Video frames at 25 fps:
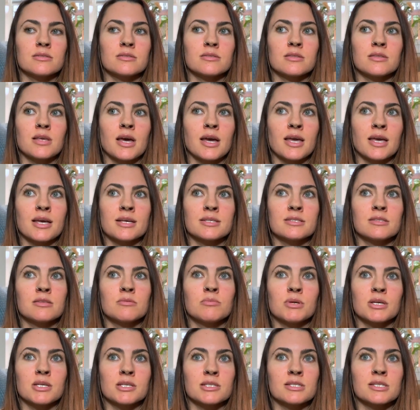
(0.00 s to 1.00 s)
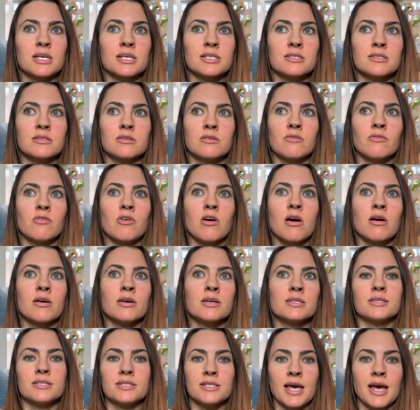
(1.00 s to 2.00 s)
I guess, the biggest lesson of all,
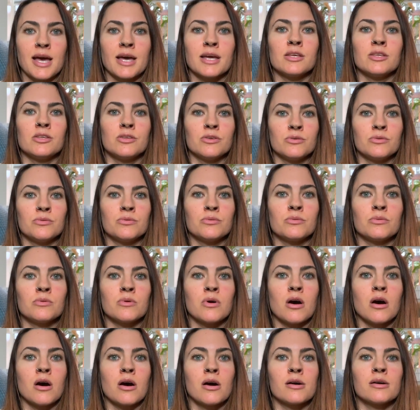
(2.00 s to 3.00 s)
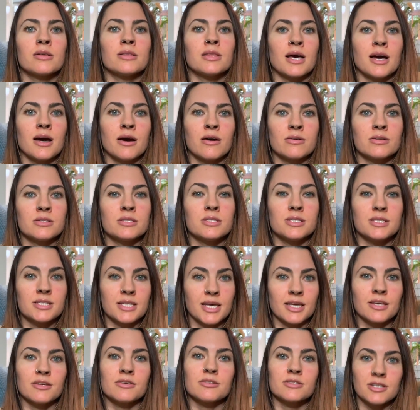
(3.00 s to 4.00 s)
is that you are allowed to
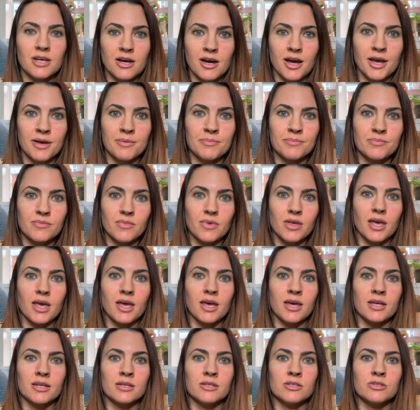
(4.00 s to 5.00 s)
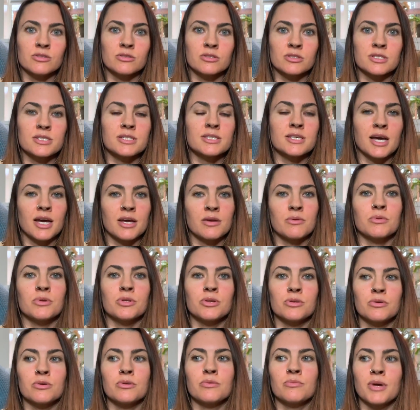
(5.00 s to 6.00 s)
take your time, and you'll decide when
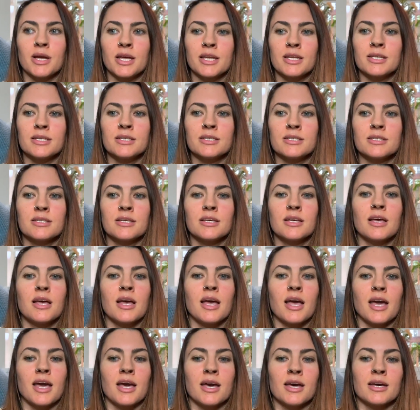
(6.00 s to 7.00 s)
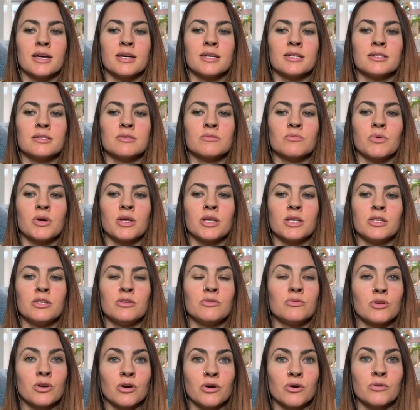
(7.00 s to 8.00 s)
you're ready, and when
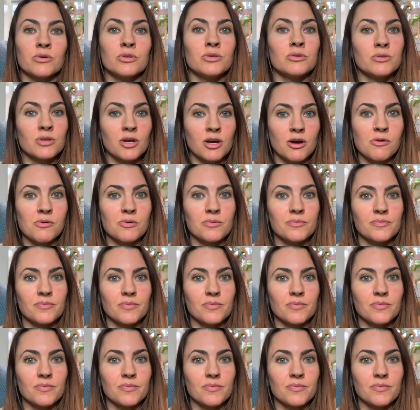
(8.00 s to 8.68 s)
you know, you know.